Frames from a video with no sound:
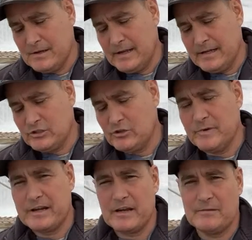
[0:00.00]
And she'll
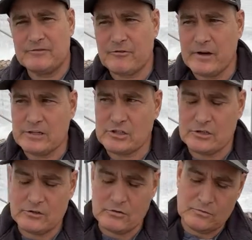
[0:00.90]
be coming fresh
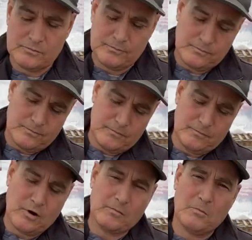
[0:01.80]
here
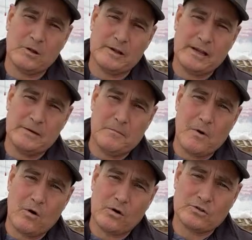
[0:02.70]
probably in
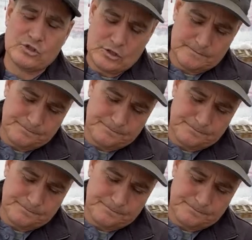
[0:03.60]
March.